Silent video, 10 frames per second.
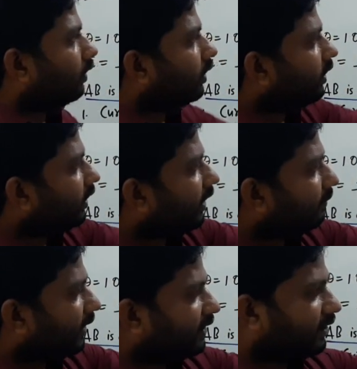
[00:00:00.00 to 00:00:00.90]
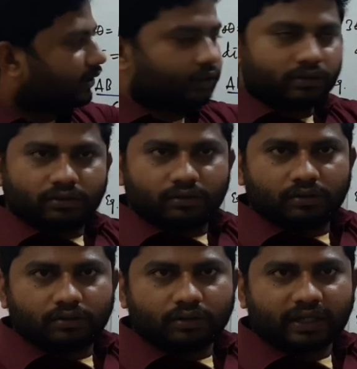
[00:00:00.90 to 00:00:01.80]
here I am writing,
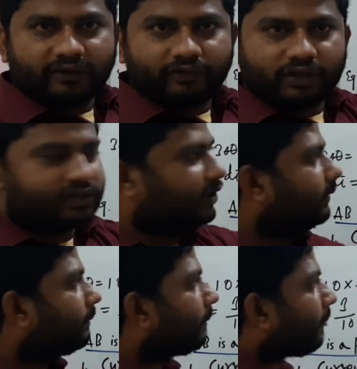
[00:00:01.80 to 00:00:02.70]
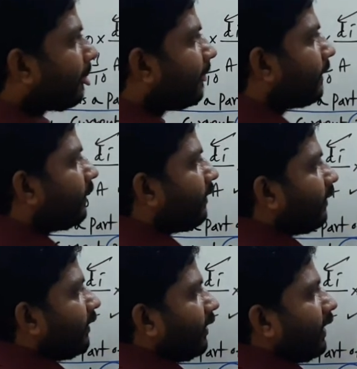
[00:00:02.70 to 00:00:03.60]
carefully see,
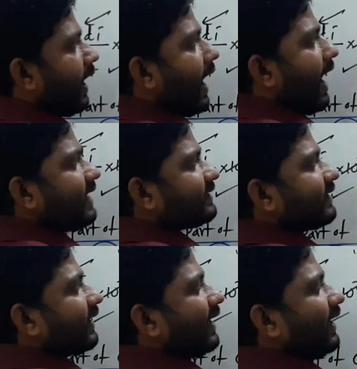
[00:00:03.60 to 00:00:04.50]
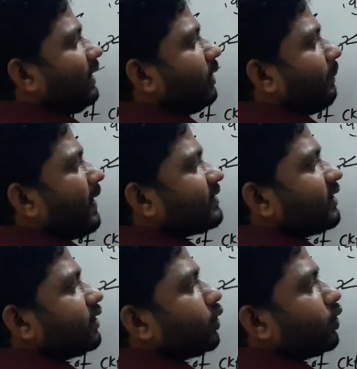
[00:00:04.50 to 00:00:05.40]
as the current
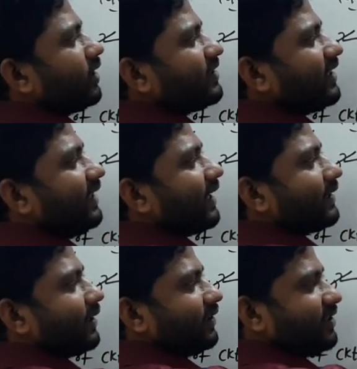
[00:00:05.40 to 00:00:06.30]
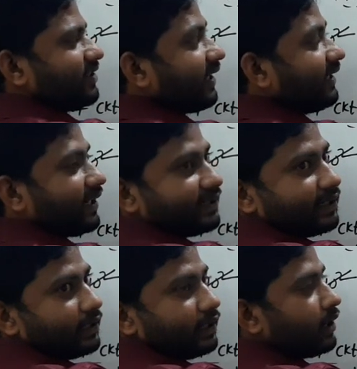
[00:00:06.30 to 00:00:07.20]
passing through this inductor, this is the
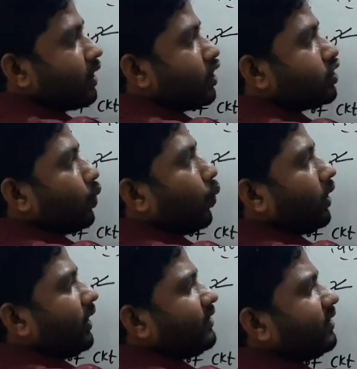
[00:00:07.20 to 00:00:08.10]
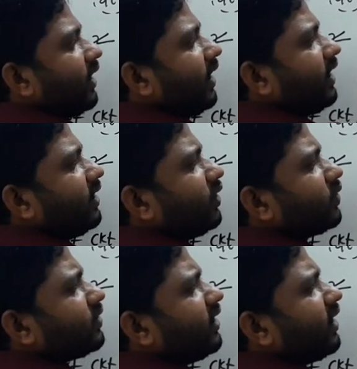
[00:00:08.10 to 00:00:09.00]
inductor. So what is the
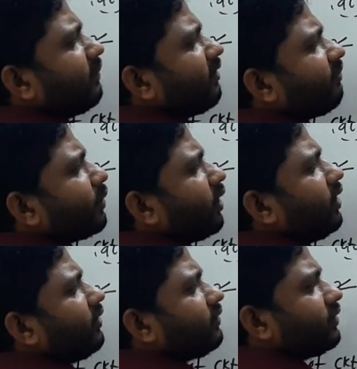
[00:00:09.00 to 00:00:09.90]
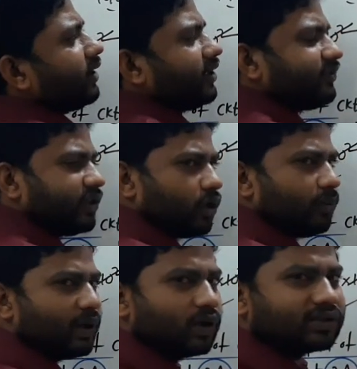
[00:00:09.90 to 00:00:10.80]
induced EMF produced? It's 0
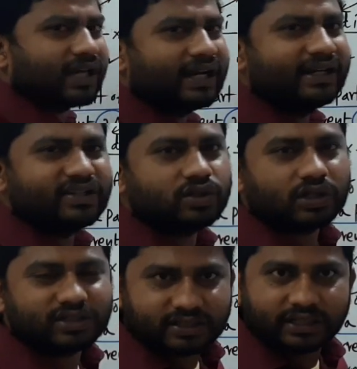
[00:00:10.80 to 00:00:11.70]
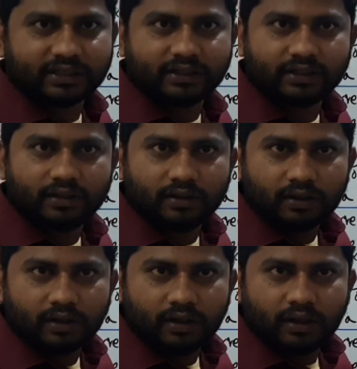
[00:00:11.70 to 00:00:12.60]
because current is constant.
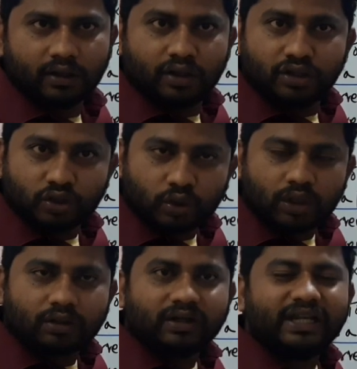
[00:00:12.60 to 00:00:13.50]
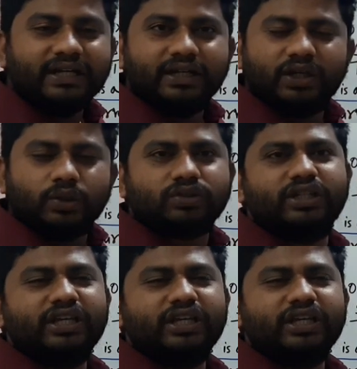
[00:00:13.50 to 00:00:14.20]
Your induced